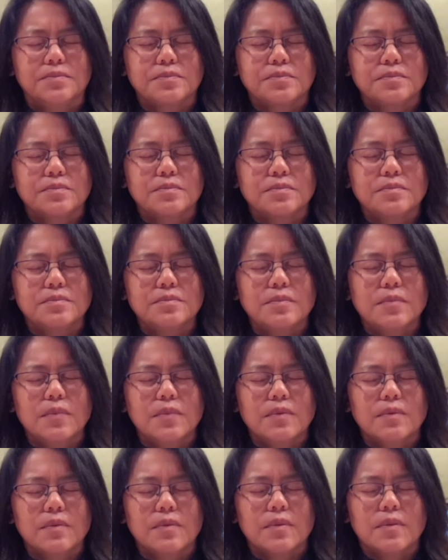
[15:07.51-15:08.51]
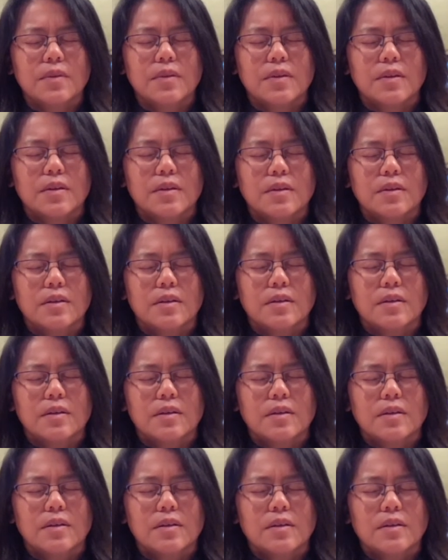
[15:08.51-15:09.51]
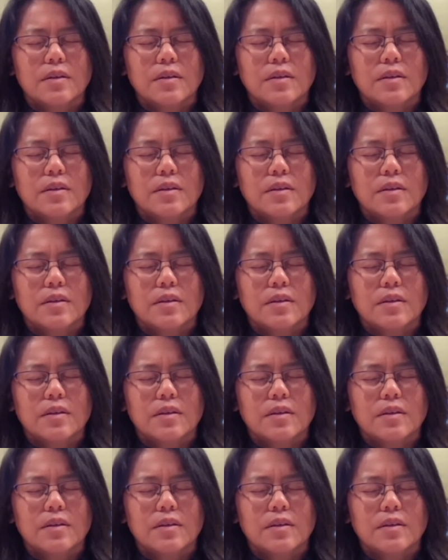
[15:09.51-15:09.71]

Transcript: No one is speaking in this clip.